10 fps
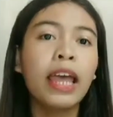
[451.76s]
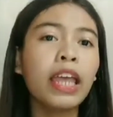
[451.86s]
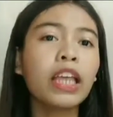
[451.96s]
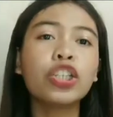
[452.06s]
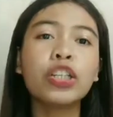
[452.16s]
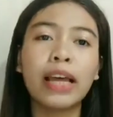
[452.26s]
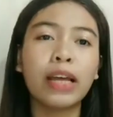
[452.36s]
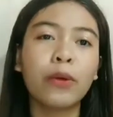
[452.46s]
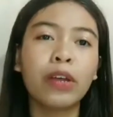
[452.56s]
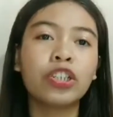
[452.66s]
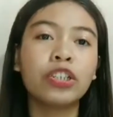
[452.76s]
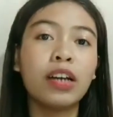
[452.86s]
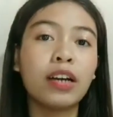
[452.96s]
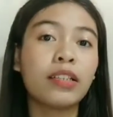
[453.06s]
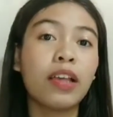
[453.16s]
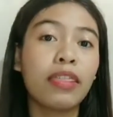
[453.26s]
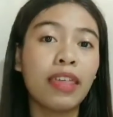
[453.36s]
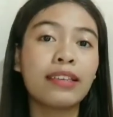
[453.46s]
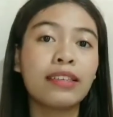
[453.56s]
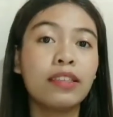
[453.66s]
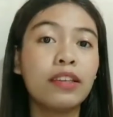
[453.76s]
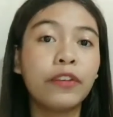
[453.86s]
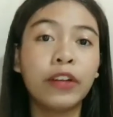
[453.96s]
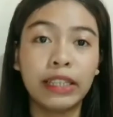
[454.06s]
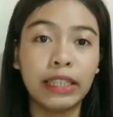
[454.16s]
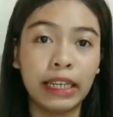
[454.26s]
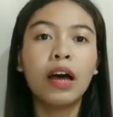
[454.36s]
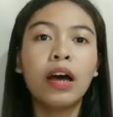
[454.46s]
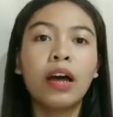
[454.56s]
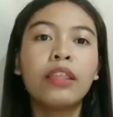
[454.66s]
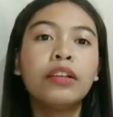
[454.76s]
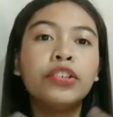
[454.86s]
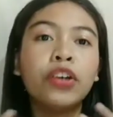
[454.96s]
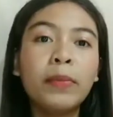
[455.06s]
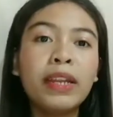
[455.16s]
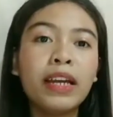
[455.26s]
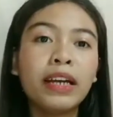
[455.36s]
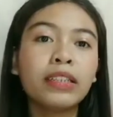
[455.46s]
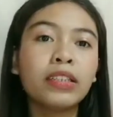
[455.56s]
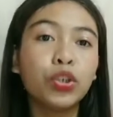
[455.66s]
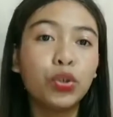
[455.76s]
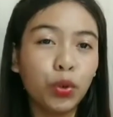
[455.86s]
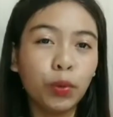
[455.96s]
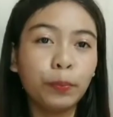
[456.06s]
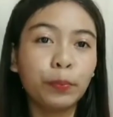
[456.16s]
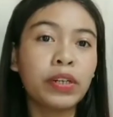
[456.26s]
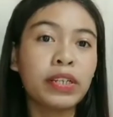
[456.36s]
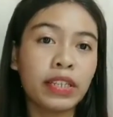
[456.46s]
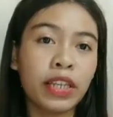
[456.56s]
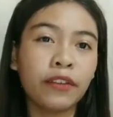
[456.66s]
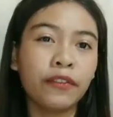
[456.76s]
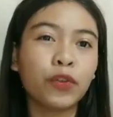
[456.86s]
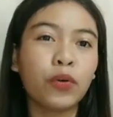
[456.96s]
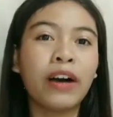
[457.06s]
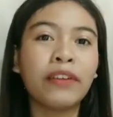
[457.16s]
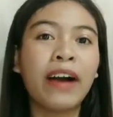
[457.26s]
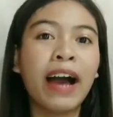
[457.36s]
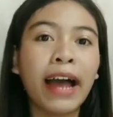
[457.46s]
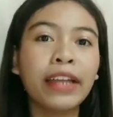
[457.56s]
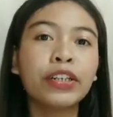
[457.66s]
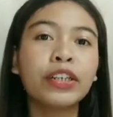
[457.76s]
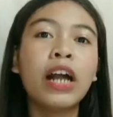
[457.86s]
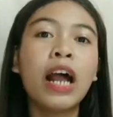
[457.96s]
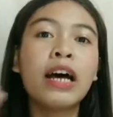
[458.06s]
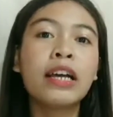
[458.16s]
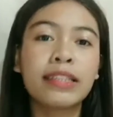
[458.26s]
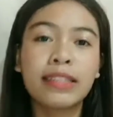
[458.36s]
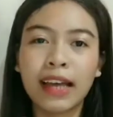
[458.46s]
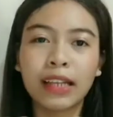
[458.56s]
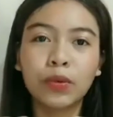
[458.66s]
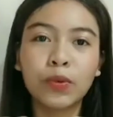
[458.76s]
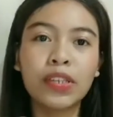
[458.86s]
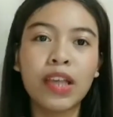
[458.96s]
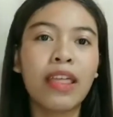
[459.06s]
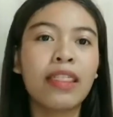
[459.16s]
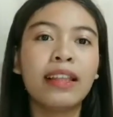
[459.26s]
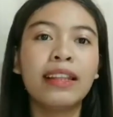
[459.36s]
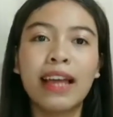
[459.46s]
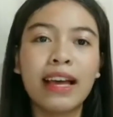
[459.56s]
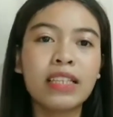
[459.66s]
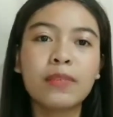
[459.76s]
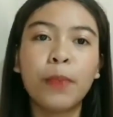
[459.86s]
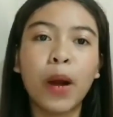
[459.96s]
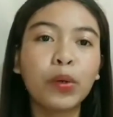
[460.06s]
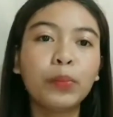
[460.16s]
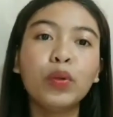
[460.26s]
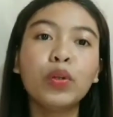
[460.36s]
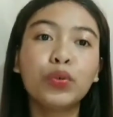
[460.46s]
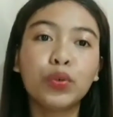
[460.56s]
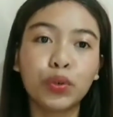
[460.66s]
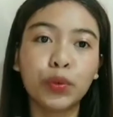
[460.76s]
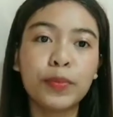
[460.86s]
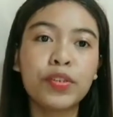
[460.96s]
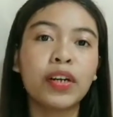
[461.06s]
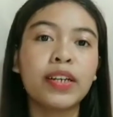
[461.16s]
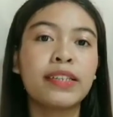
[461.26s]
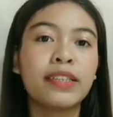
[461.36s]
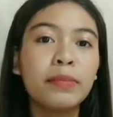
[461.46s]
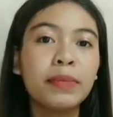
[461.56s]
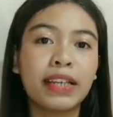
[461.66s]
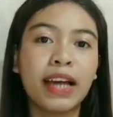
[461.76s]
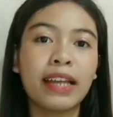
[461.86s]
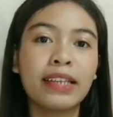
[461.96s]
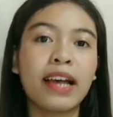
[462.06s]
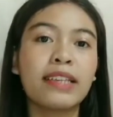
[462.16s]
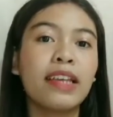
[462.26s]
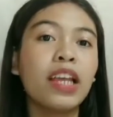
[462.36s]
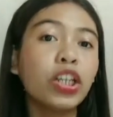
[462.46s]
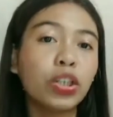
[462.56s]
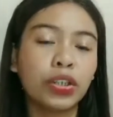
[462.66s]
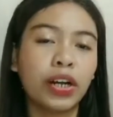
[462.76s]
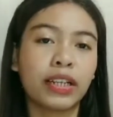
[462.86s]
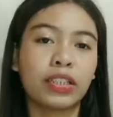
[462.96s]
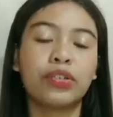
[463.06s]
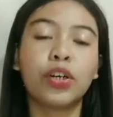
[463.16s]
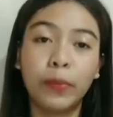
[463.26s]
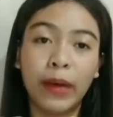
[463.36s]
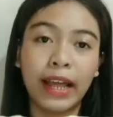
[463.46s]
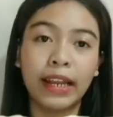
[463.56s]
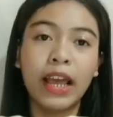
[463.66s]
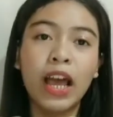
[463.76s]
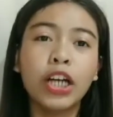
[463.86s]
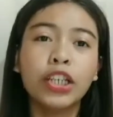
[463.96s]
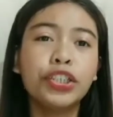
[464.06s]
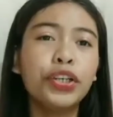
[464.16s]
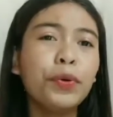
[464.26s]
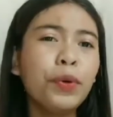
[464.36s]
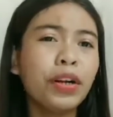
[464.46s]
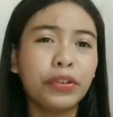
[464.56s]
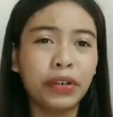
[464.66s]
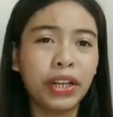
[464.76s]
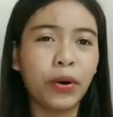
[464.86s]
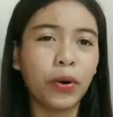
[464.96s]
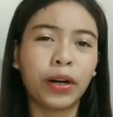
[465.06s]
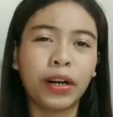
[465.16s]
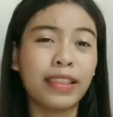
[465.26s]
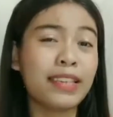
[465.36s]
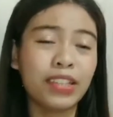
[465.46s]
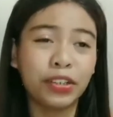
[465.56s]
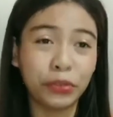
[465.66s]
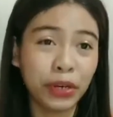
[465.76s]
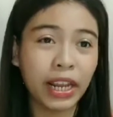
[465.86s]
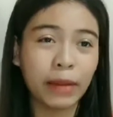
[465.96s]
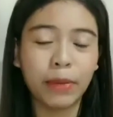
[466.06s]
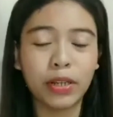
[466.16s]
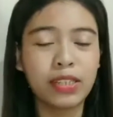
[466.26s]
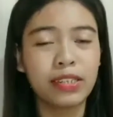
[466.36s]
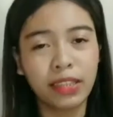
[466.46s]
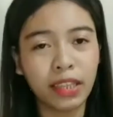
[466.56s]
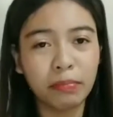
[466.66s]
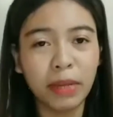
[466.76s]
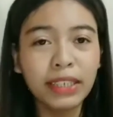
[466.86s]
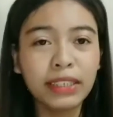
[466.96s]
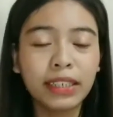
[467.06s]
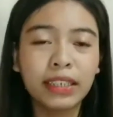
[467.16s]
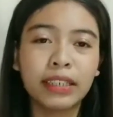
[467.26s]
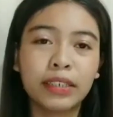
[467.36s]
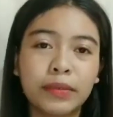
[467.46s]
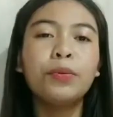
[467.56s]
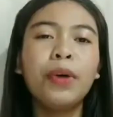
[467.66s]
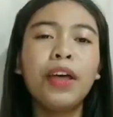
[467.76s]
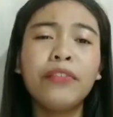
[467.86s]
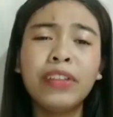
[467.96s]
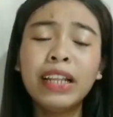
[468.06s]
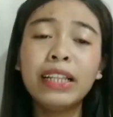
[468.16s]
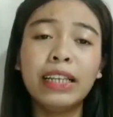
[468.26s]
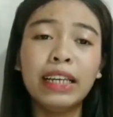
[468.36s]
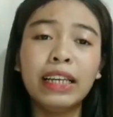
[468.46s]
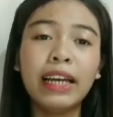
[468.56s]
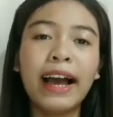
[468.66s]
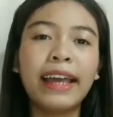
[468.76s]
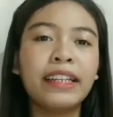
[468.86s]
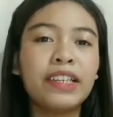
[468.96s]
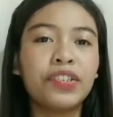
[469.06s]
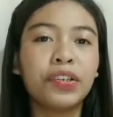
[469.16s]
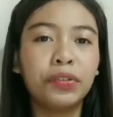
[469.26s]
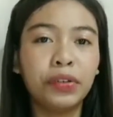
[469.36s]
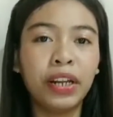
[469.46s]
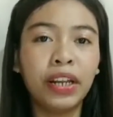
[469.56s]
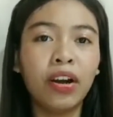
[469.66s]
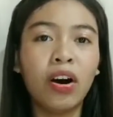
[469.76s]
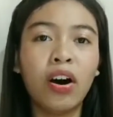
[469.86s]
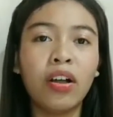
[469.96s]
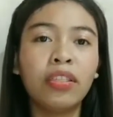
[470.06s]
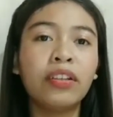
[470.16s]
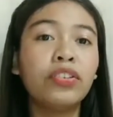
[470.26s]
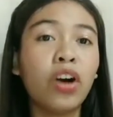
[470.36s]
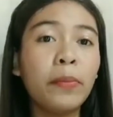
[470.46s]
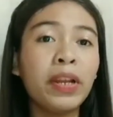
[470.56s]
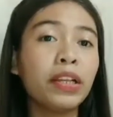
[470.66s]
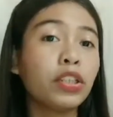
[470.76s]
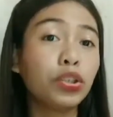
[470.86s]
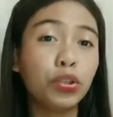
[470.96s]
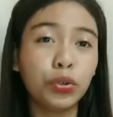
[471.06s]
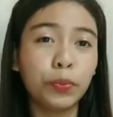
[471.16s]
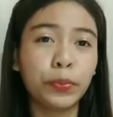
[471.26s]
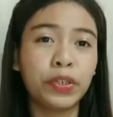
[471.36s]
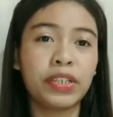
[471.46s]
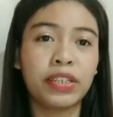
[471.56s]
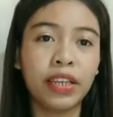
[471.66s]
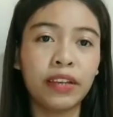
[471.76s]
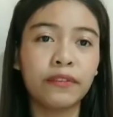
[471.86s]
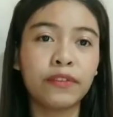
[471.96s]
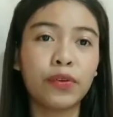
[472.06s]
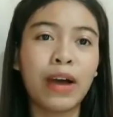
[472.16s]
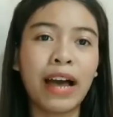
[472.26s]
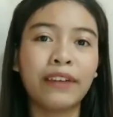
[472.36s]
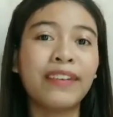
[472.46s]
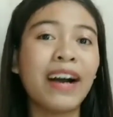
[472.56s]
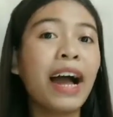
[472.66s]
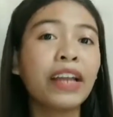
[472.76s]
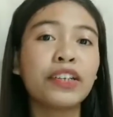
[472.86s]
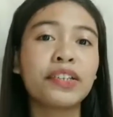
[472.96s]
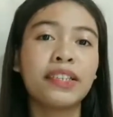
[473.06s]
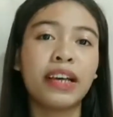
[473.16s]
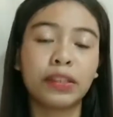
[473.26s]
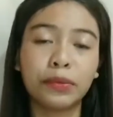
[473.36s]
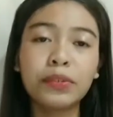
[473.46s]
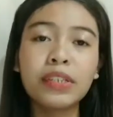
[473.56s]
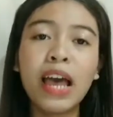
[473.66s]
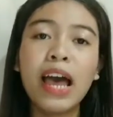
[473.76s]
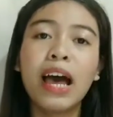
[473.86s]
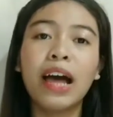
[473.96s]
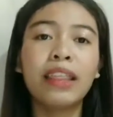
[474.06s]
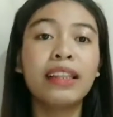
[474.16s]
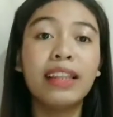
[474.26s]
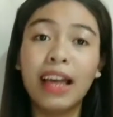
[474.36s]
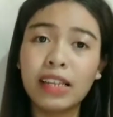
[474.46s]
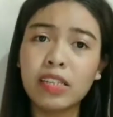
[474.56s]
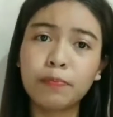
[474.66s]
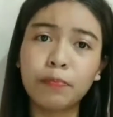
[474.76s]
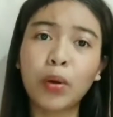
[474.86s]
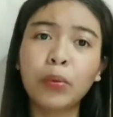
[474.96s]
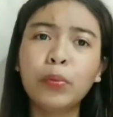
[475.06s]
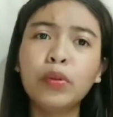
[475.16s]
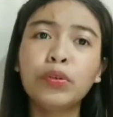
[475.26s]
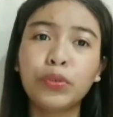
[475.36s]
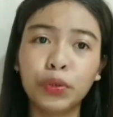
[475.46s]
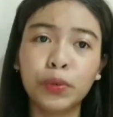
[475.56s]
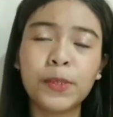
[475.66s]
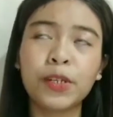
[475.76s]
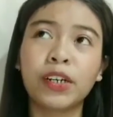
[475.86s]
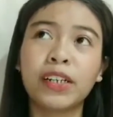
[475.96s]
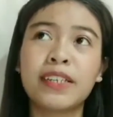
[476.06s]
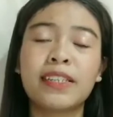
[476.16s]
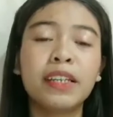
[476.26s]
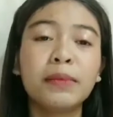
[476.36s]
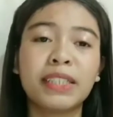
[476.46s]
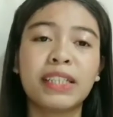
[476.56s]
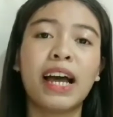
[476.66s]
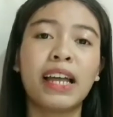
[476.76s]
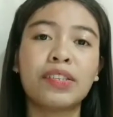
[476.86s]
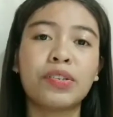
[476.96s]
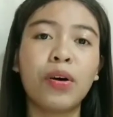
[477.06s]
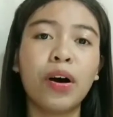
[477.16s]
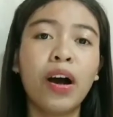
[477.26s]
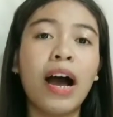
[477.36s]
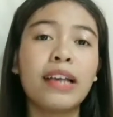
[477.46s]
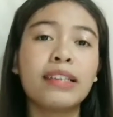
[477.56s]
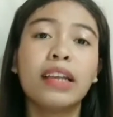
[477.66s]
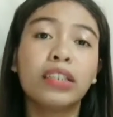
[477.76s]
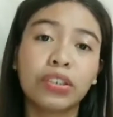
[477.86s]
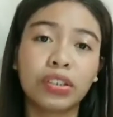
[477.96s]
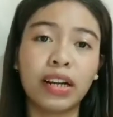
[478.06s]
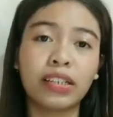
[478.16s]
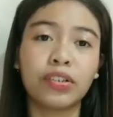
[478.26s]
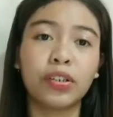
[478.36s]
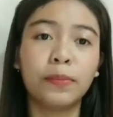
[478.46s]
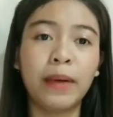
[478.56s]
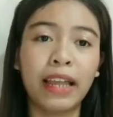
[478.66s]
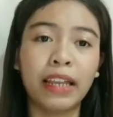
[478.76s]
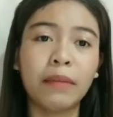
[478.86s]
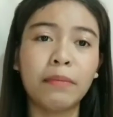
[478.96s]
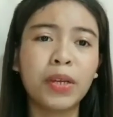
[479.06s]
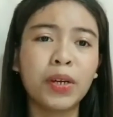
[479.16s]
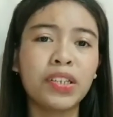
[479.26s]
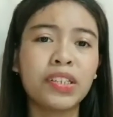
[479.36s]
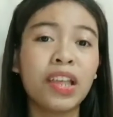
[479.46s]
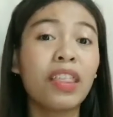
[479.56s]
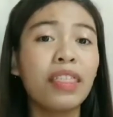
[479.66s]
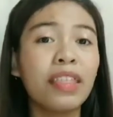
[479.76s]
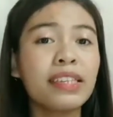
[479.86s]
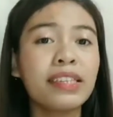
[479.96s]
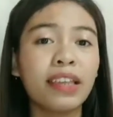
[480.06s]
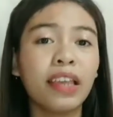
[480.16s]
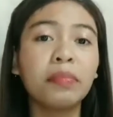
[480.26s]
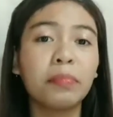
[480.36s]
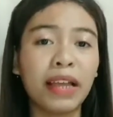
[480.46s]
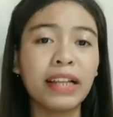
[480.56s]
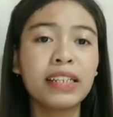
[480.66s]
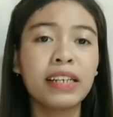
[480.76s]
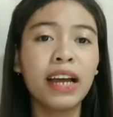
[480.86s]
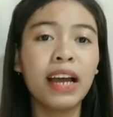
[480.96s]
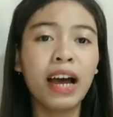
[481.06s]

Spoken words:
Each language does things differently. The dominant group perceived to have higher status and the less powerful groups are stigmatized as incorrect or bad. Do you agree or disagree about the statement? So evidently, I disagree on the dominant group perceived to have higher status and the less powerful groups are stigmatized as incorrect or bad, because in this statement,